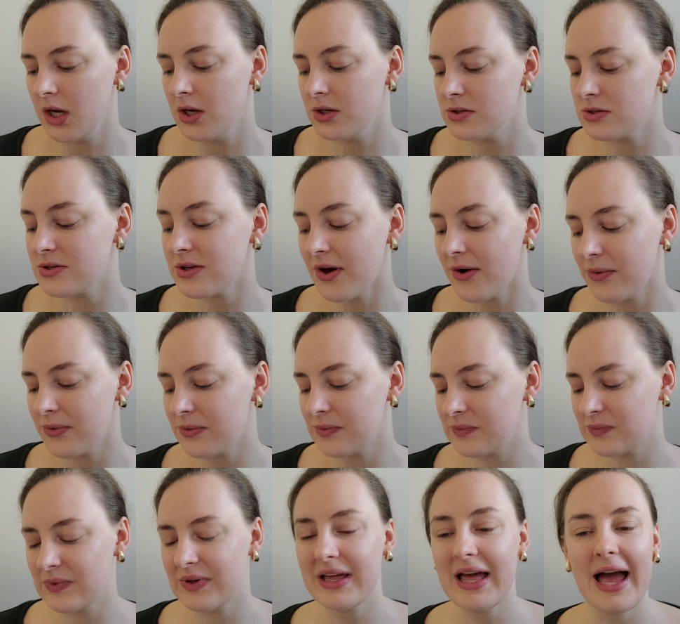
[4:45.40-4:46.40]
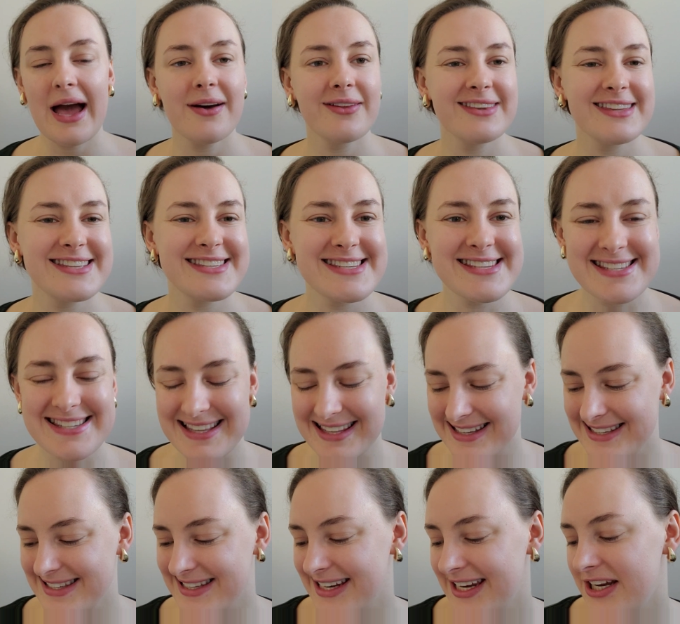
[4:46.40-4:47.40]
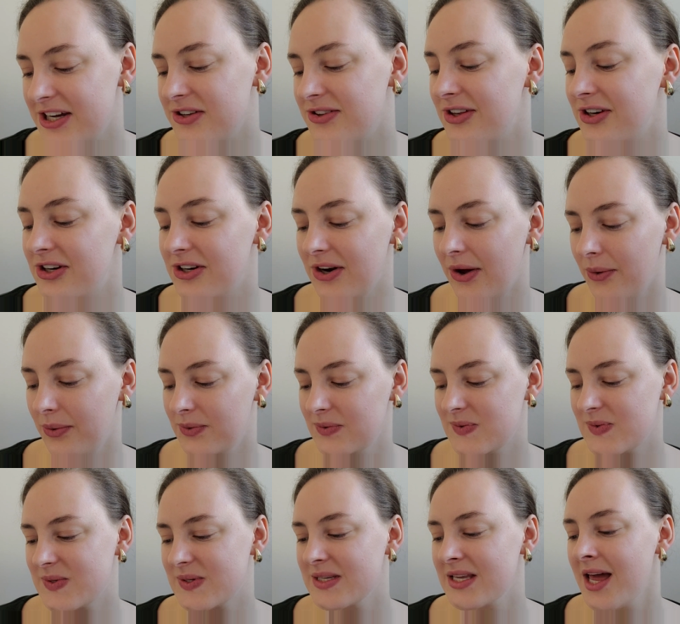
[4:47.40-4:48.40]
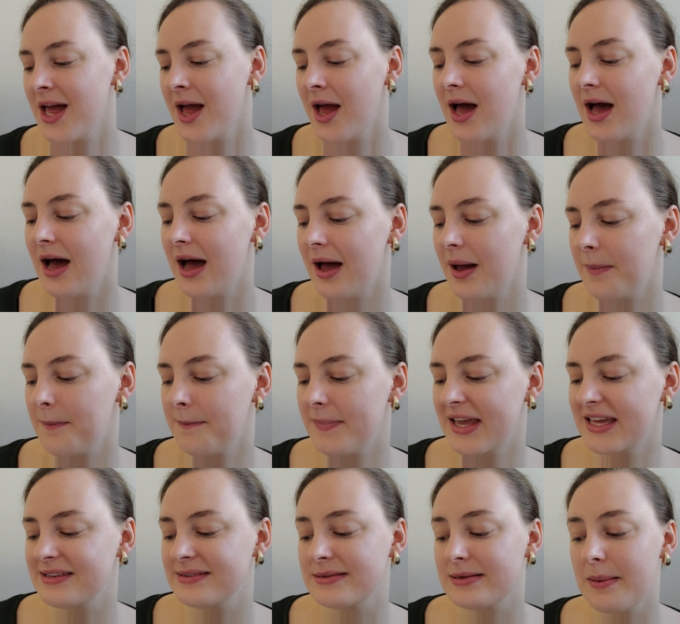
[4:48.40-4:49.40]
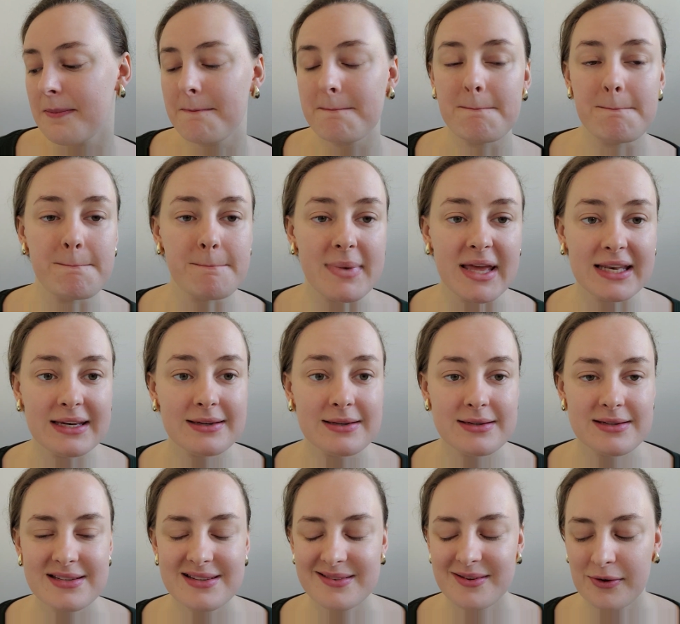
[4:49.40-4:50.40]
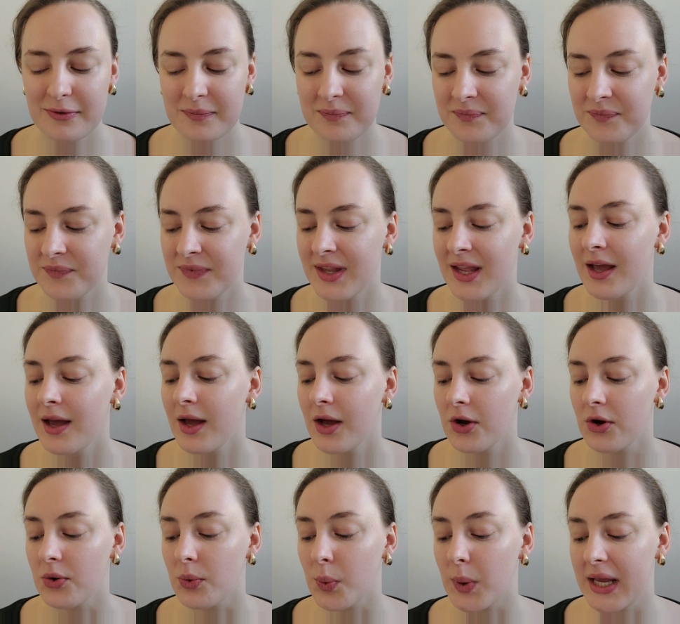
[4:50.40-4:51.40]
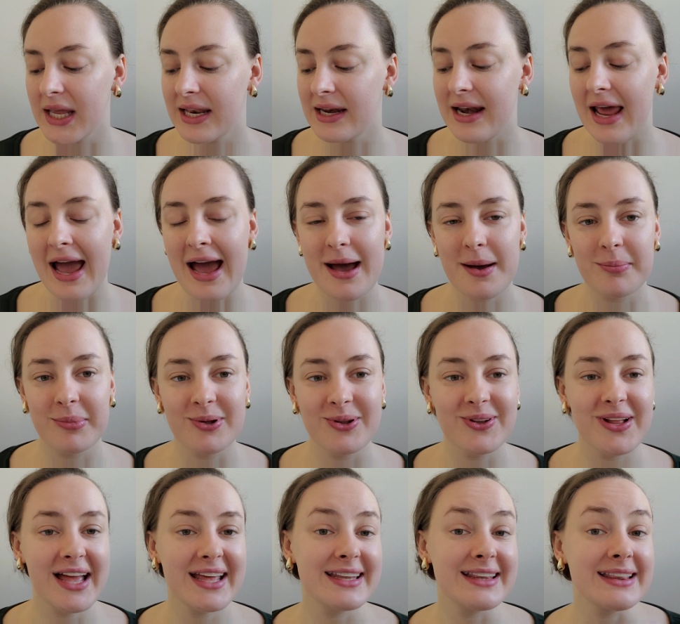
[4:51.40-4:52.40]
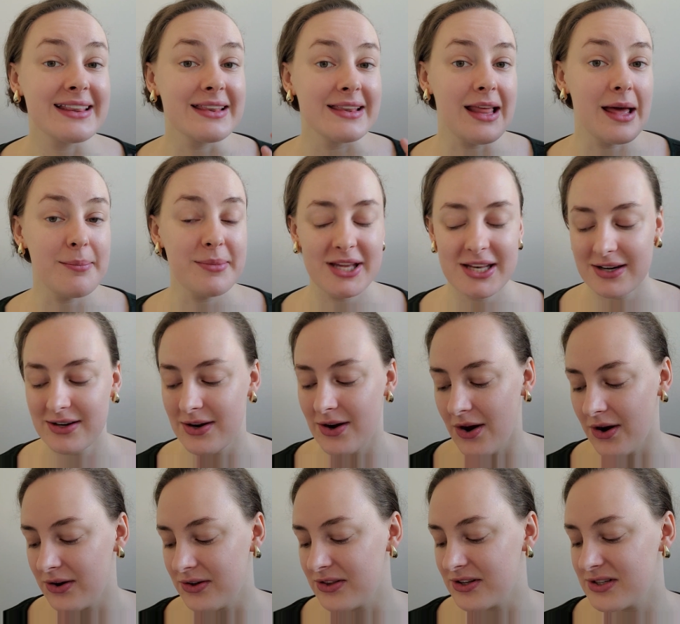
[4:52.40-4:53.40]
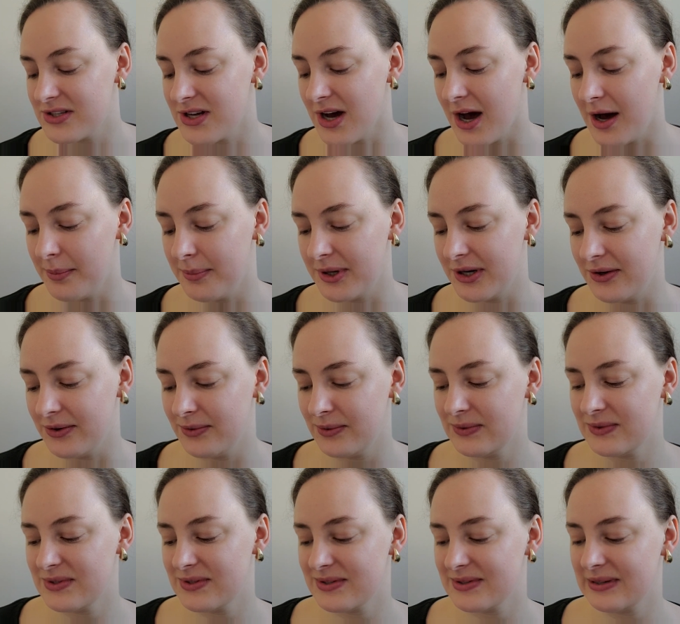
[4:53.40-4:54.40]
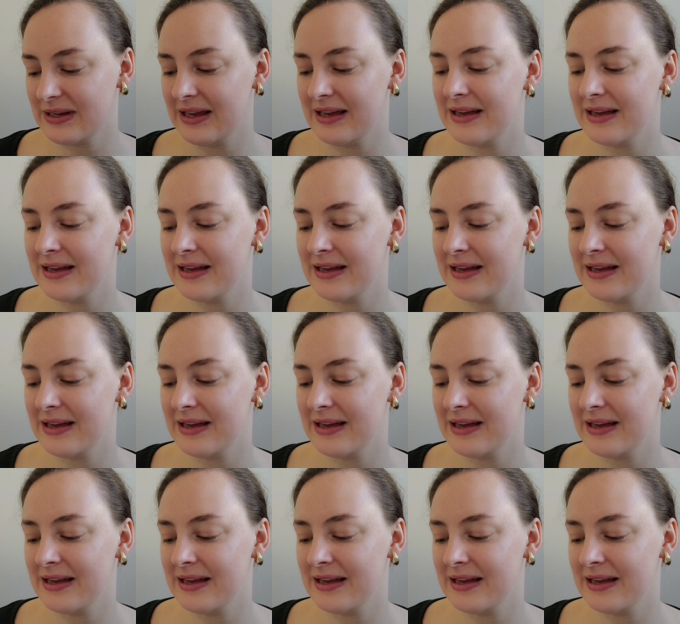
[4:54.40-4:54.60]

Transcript: So, how this is listed here, the notes is mint, green apple, and lemon are the top notes.